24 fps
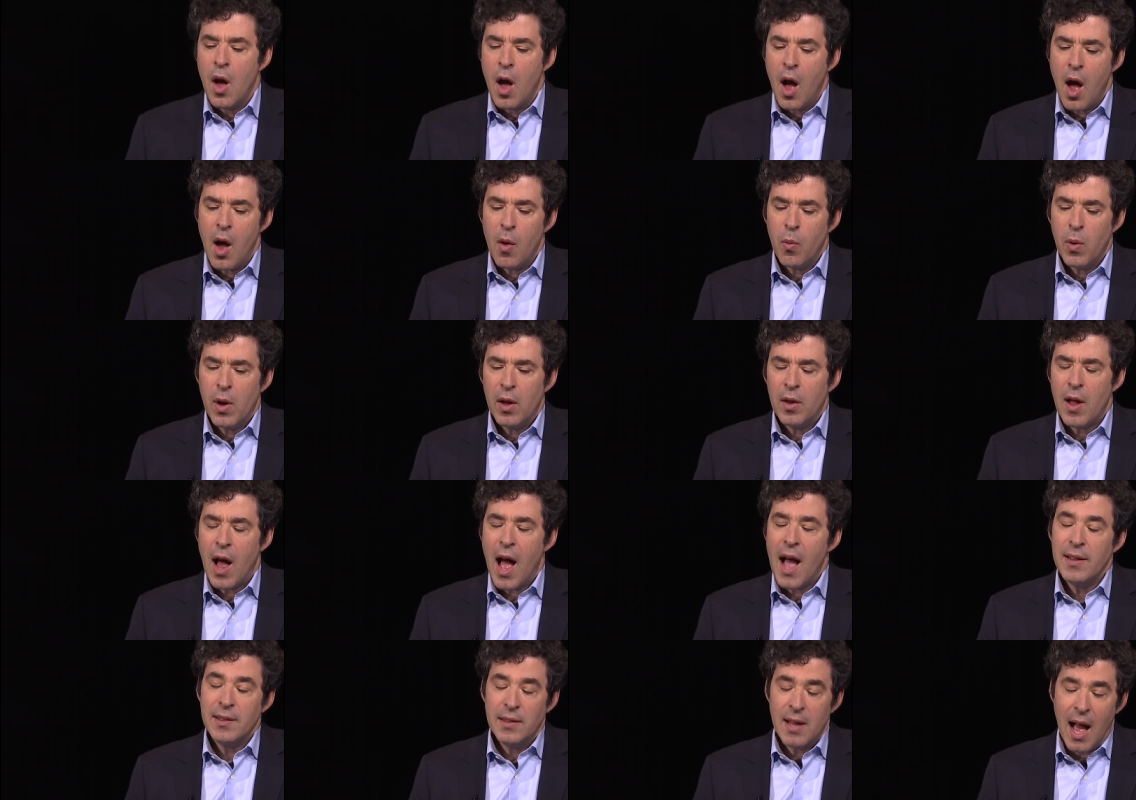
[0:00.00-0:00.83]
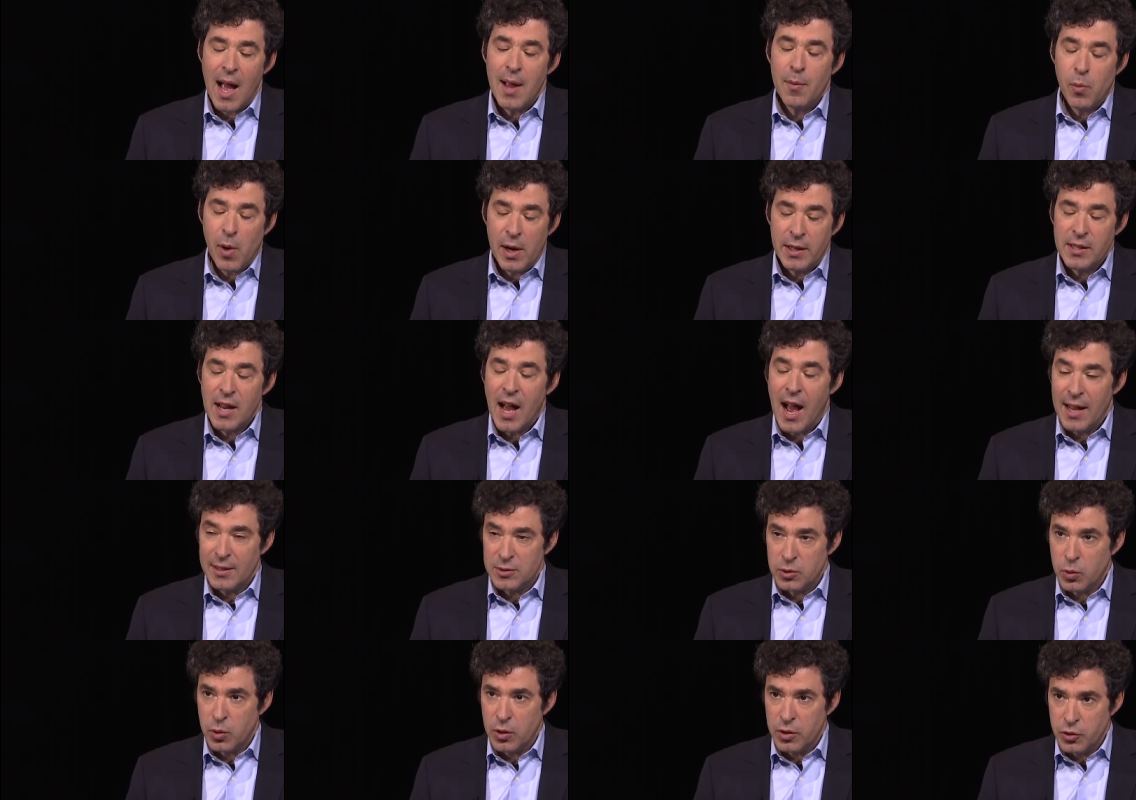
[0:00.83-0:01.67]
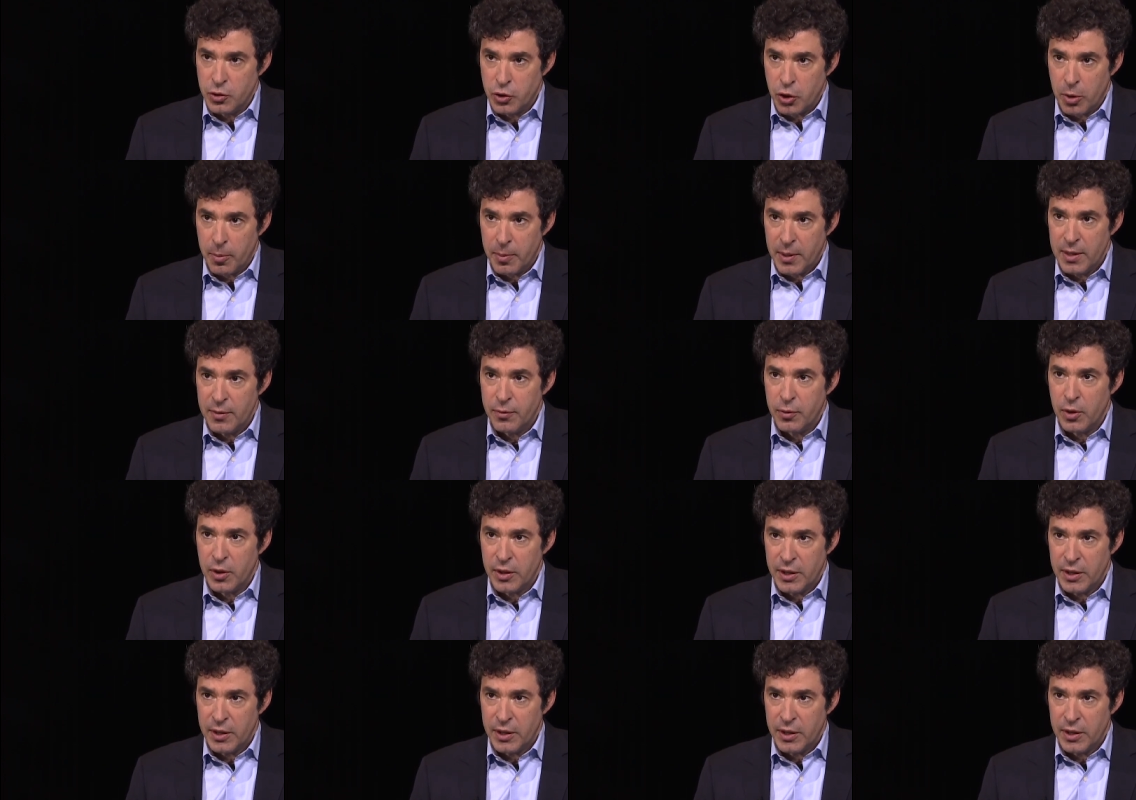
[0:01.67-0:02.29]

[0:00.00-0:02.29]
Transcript: Uh, well, I, I went to high school in Germany for